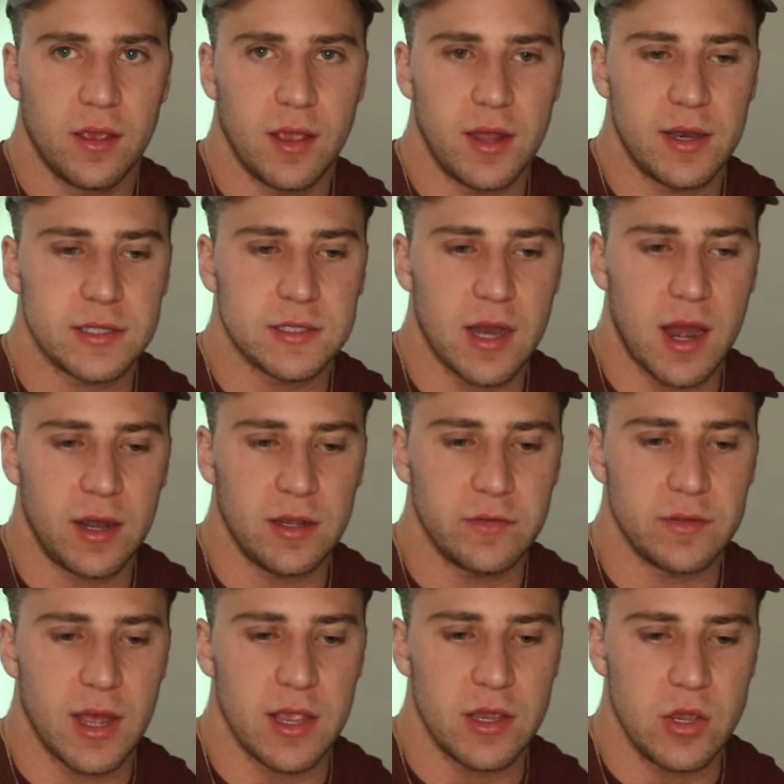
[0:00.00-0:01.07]
And it's not
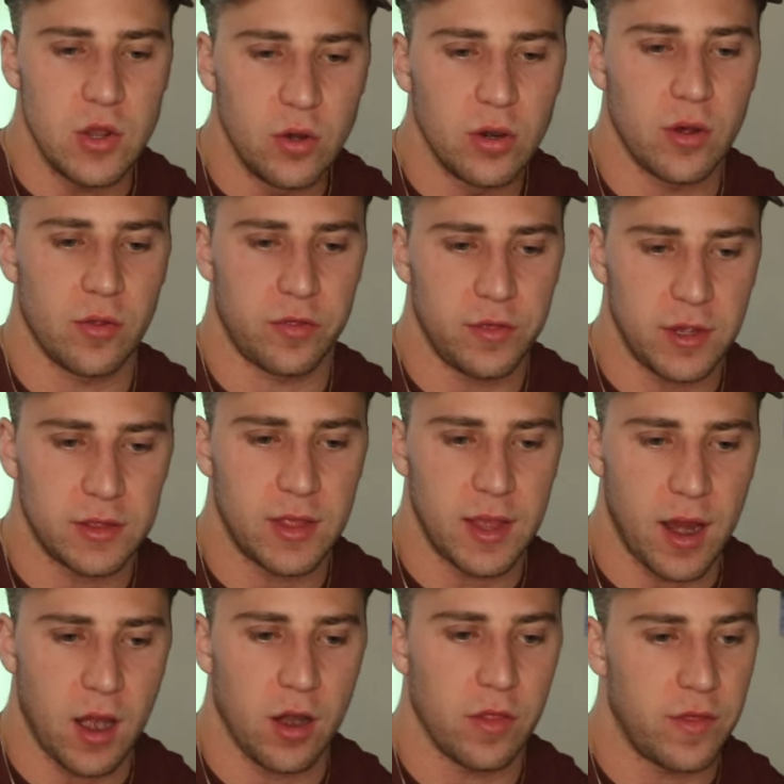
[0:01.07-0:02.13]
even that you don't think
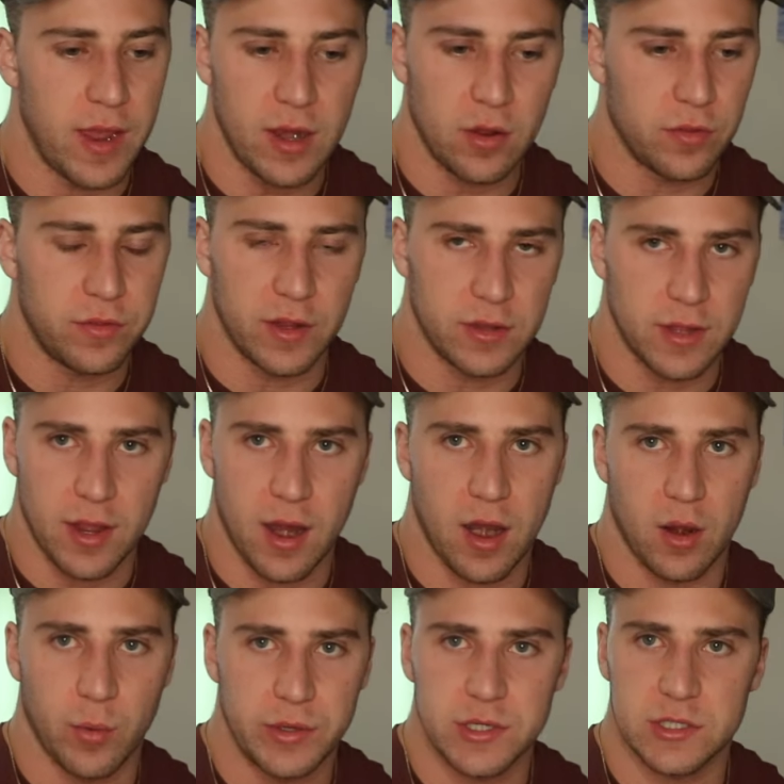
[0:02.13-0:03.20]
they are. They don't think they
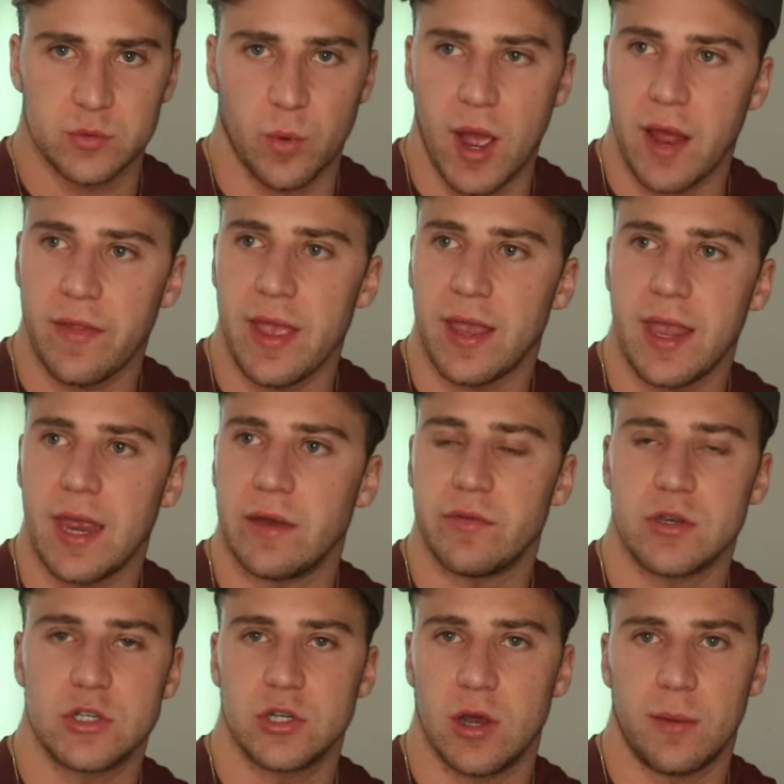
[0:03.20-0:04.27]
are, which is why they can't
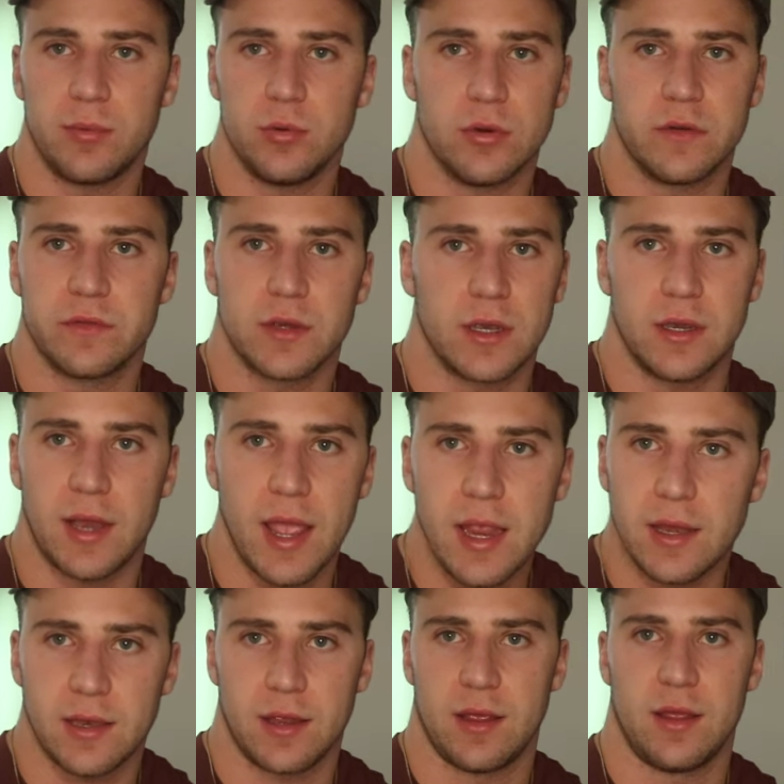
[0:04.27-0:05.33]
even show up to a fucking
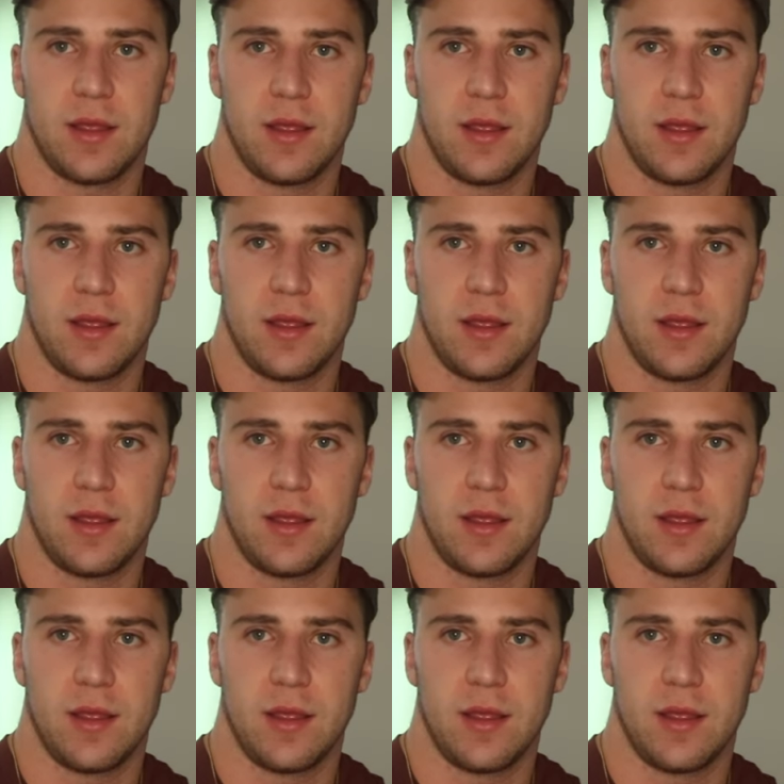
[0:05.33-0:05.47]
date.